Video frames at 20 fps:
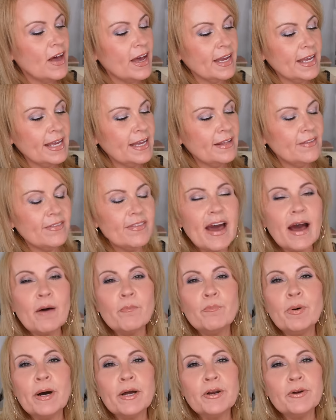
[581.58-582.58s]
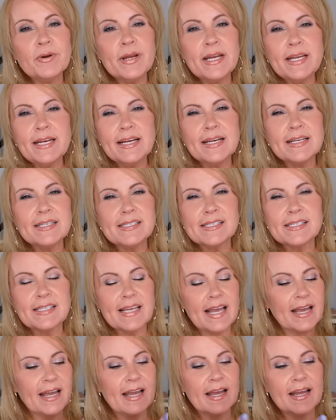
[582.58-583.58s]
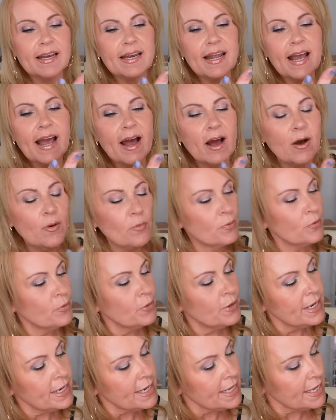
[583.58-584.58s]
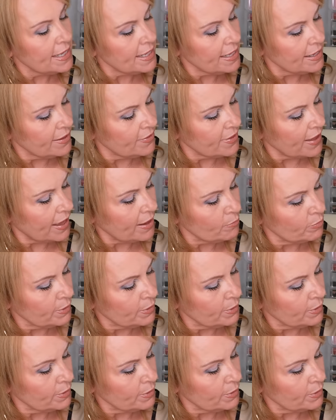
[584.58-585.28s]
again, that butteriness and how pretty they